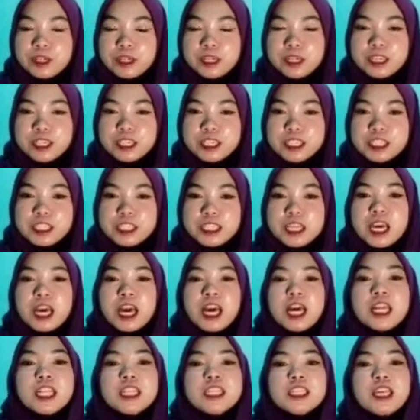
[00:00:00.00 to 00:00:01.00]
first
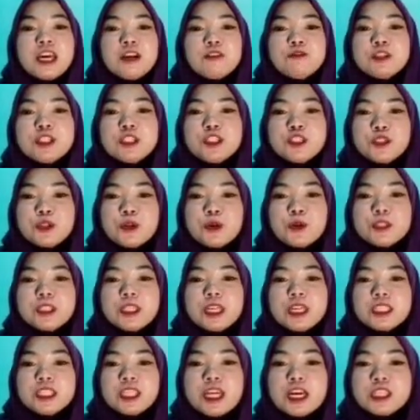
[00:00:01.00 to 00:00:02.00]
that will show
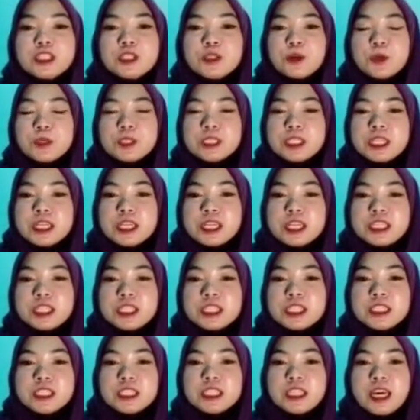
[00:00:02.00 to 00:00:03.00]
data
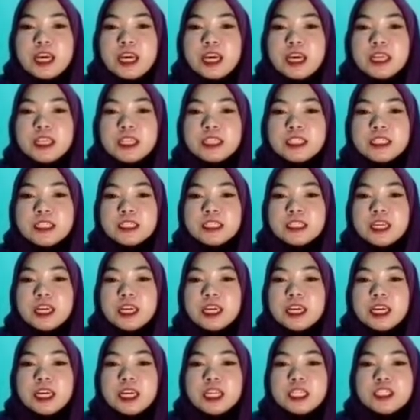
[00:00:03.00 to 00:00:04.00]
sources. Then
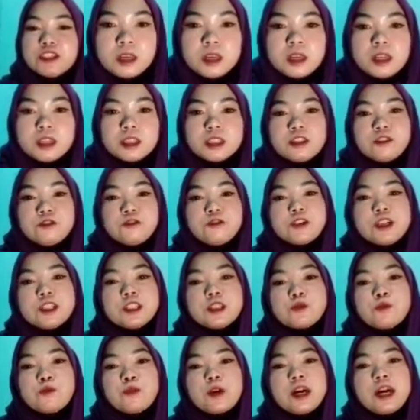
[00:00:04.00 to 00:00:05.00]
the
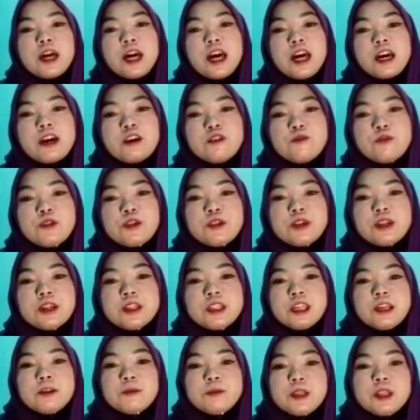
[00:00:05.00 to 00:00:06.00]
first square, I will
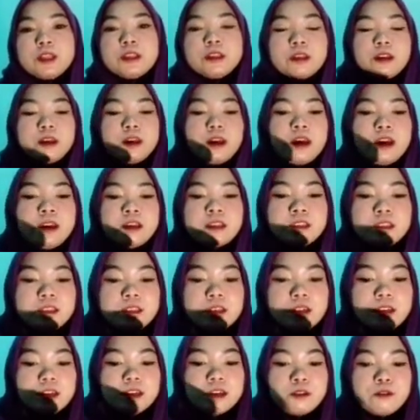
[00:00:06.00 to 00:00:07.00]
rename it as
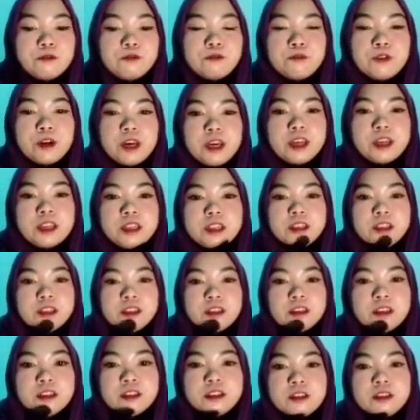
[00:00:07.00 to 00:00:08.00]
a
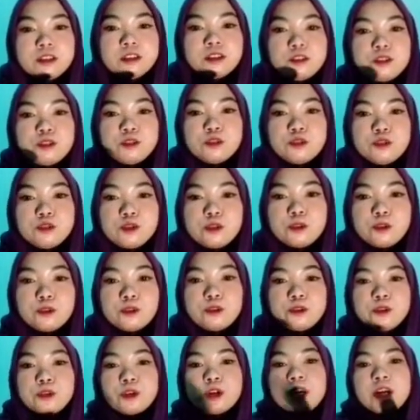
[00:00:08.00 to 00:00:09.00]

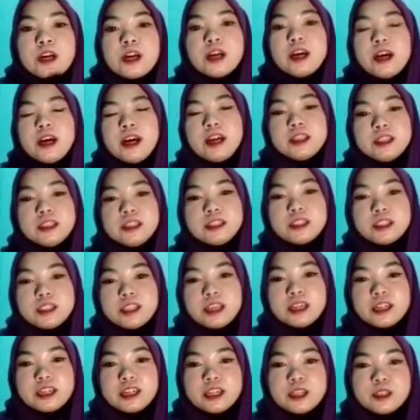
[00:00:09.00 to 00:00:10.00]
window. And the
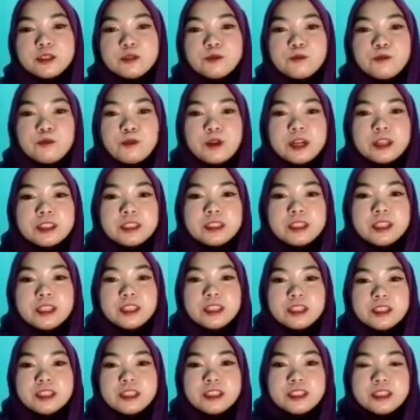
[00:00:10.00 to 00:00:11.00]
second one
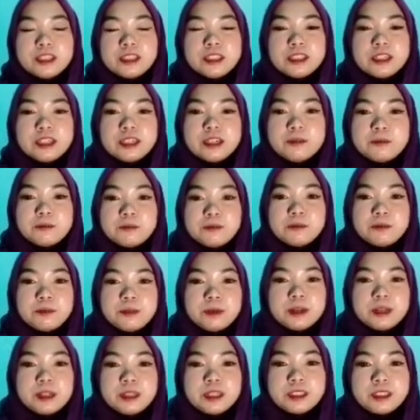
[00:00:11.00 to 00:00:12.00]
is the
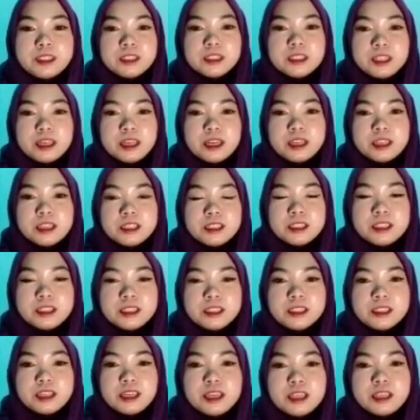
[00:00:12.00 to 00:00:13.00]

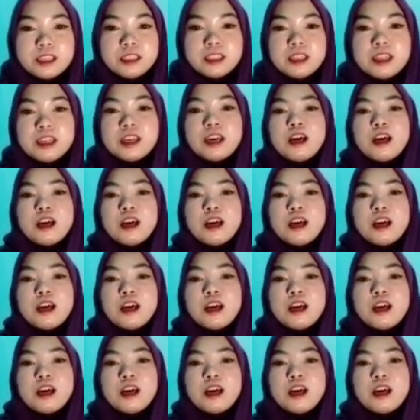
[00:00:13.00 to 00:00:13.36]
purchasing,